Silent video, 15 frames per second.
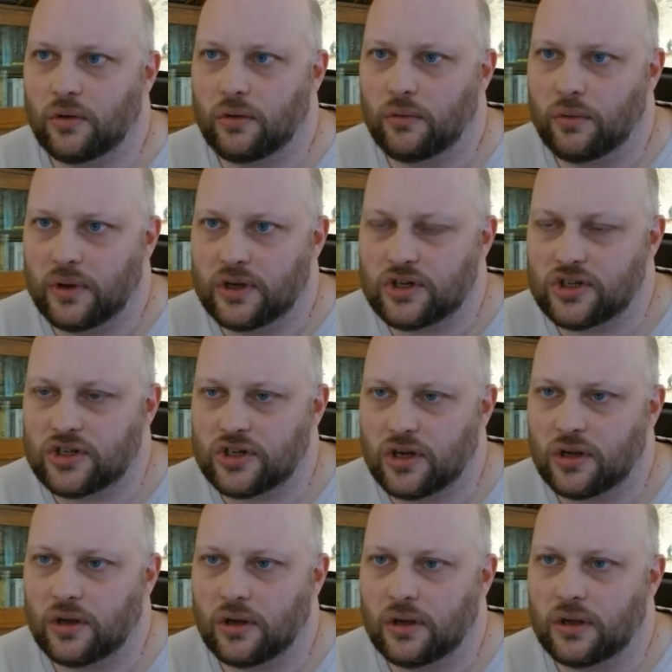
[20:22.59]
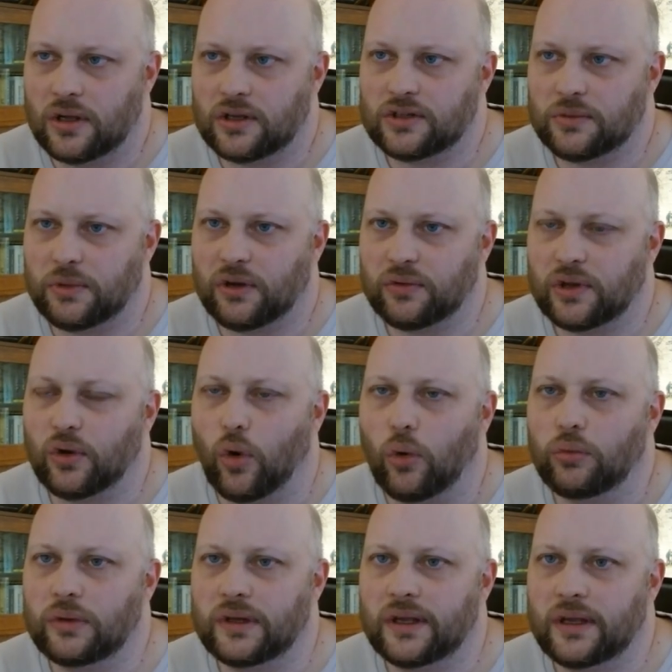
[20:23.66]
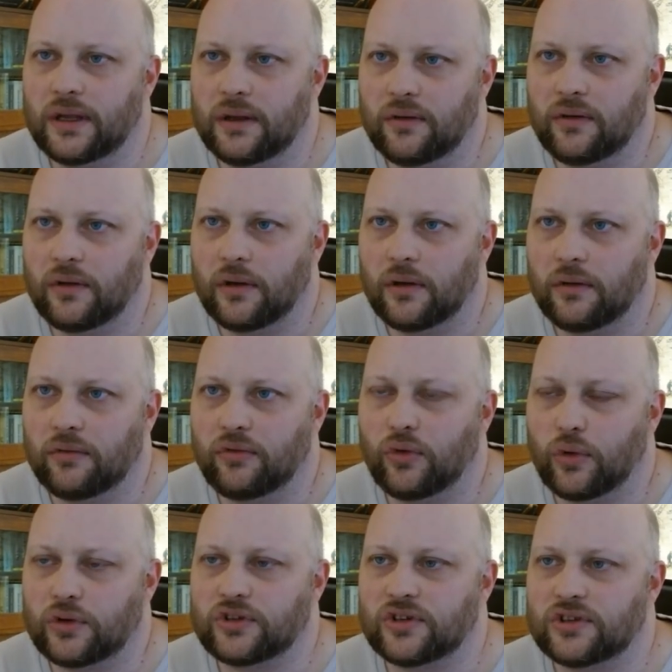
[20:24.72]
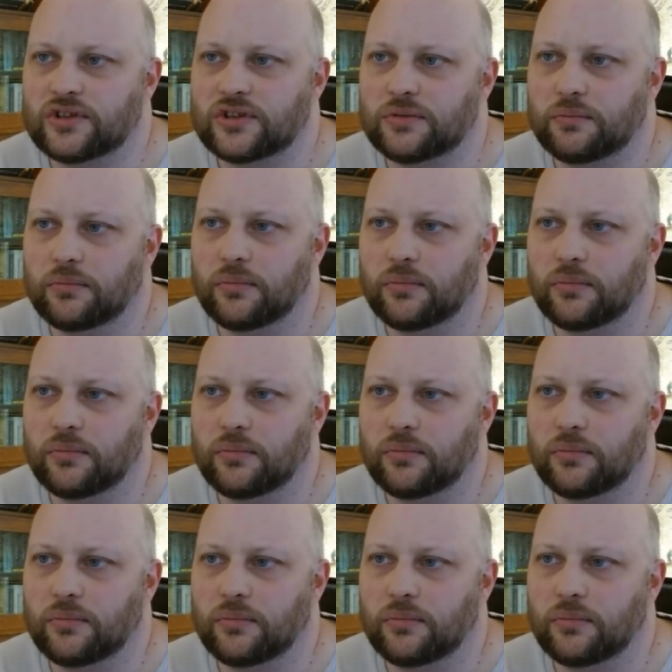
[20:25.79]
which is about the only fortress